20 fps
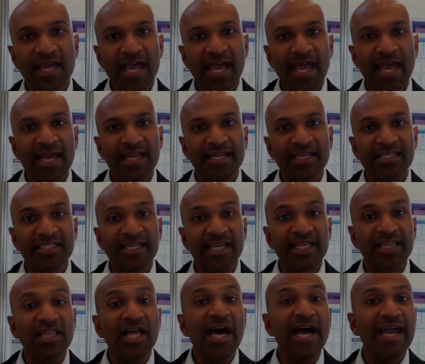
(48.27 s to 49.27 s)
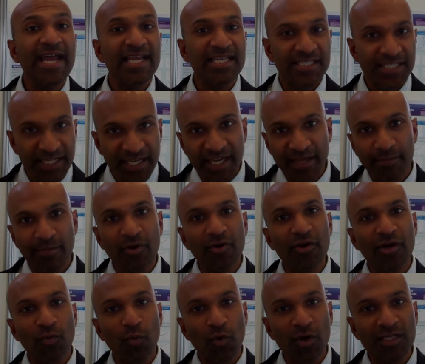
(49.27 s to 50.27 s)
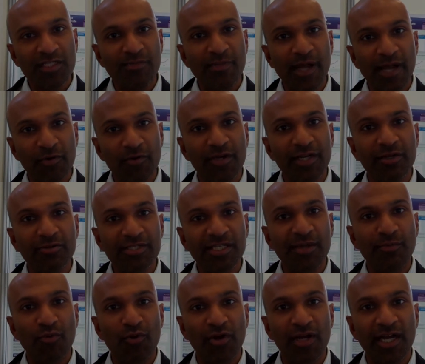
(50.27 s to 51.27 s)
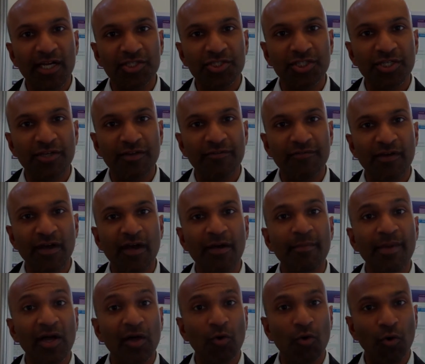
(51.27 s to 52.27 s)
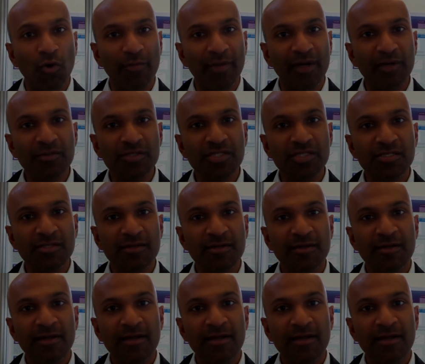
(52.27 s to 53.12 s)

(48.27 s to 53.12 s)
And it is a lyase inhibitor and works by reducing production of male hormones.